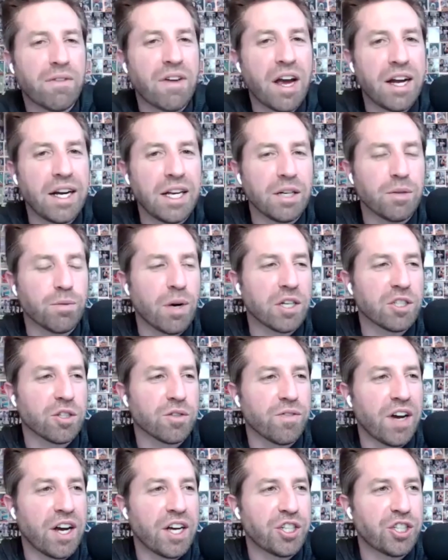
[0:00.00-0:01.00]
any
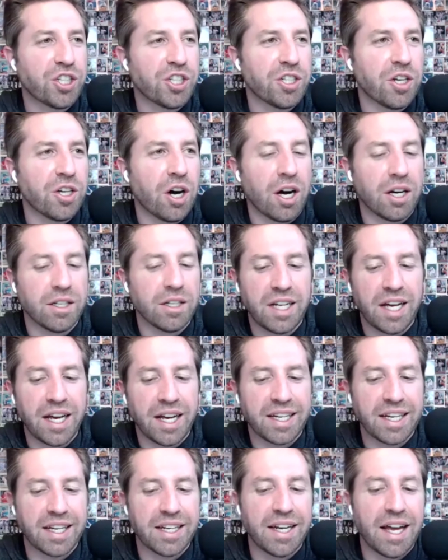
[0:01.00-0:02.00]
reservation on
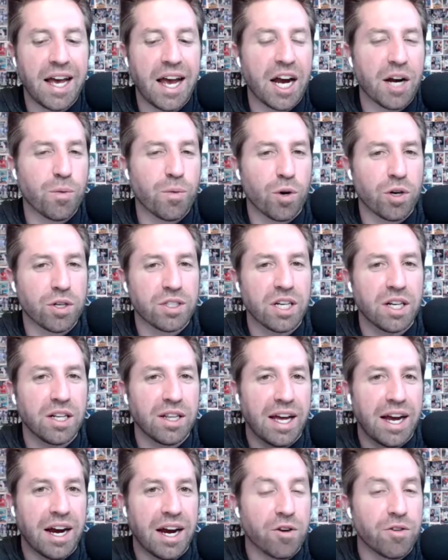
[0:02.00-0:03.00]
taking
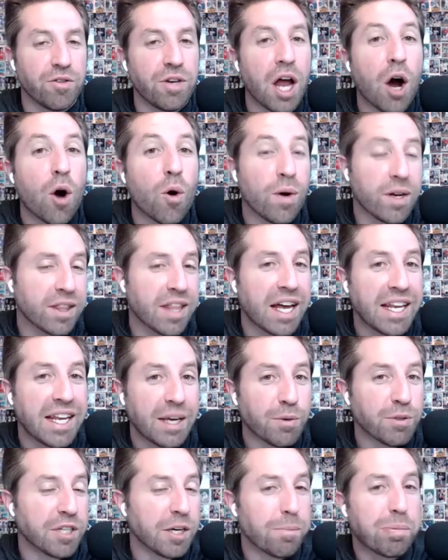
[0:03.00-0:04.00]
Edwards-Helaire, knowing that he
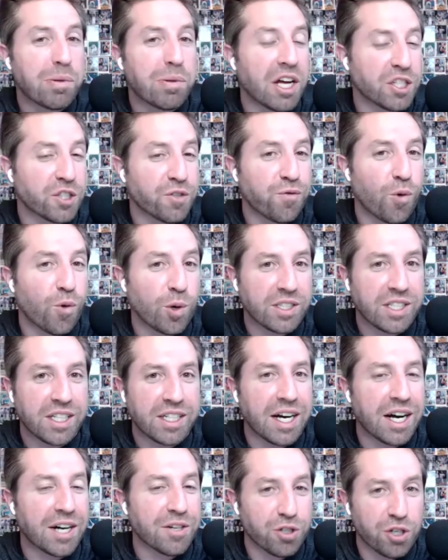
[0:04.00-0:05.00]
was at plus
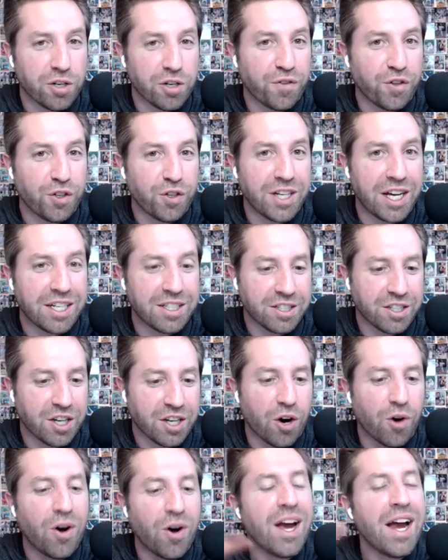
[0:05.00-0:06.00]
1,400 a few days
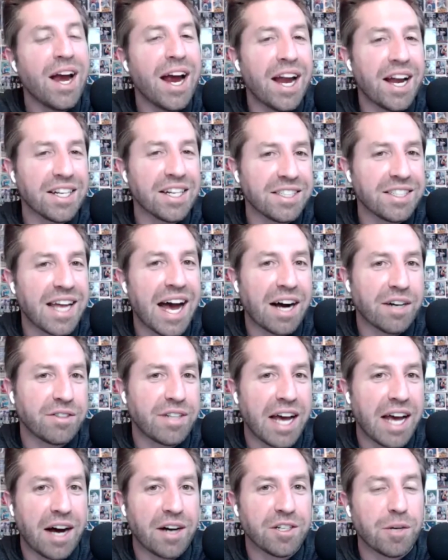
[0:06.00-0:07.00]
ago and is now
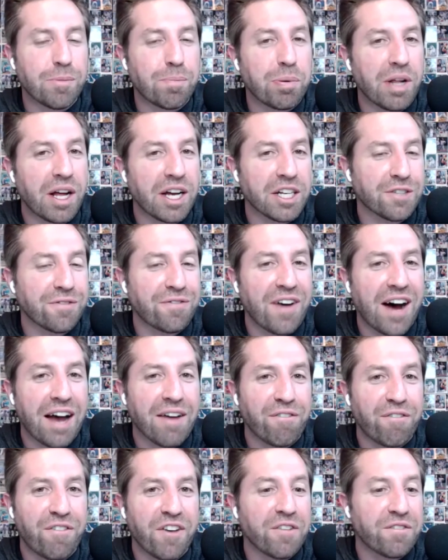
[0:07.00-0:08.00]
down to plus
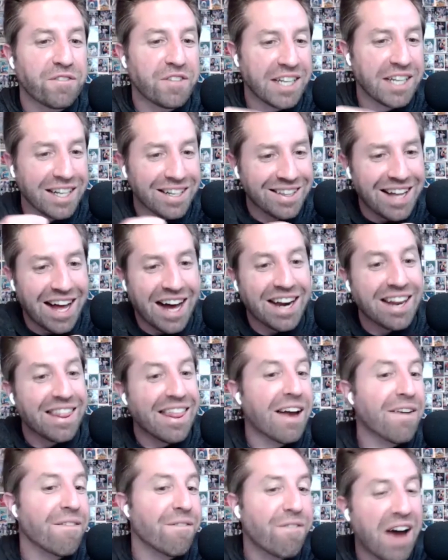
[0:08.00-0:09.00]
550? A lot of
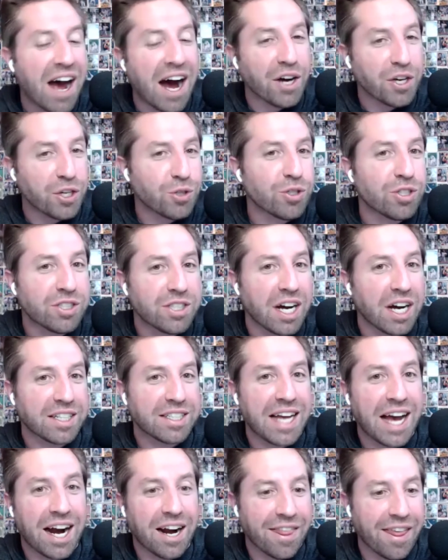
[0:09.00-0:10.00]
that value sucked
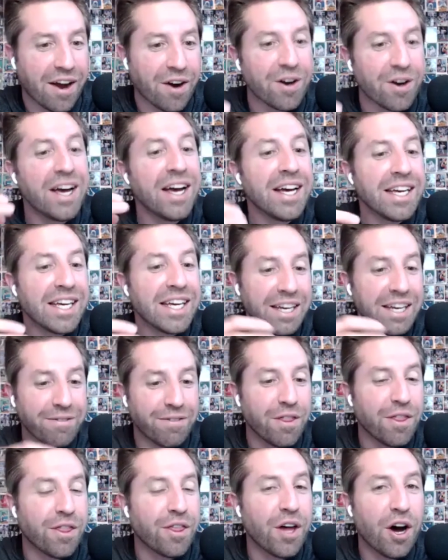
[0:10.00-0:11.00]
out of there,
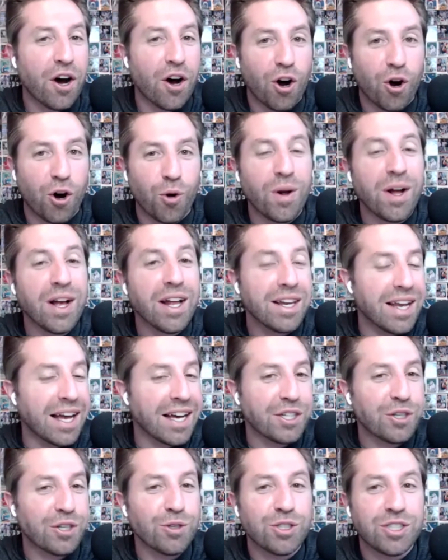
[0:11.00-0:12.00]
even though,
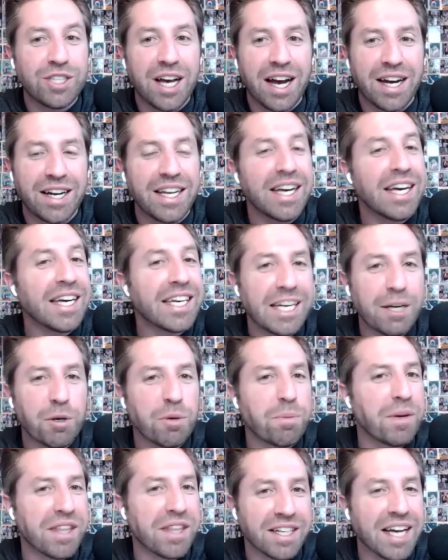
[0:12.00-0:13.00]
like you said, he would
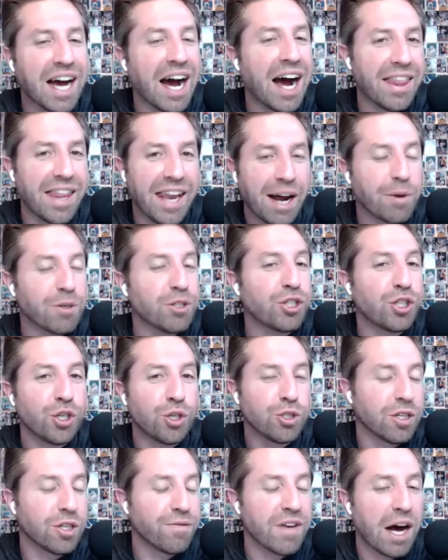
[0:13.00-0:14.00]
be the guy that I would
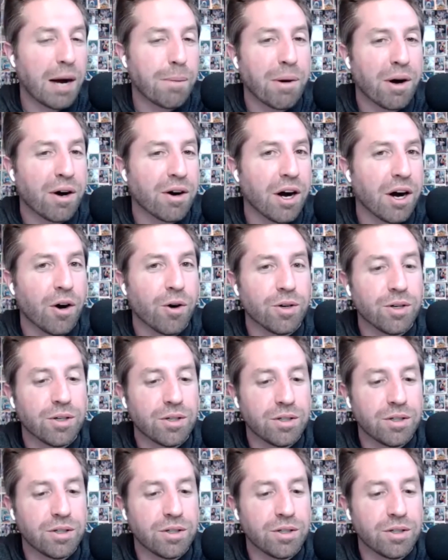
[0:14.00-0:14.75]
choose if not Burrow.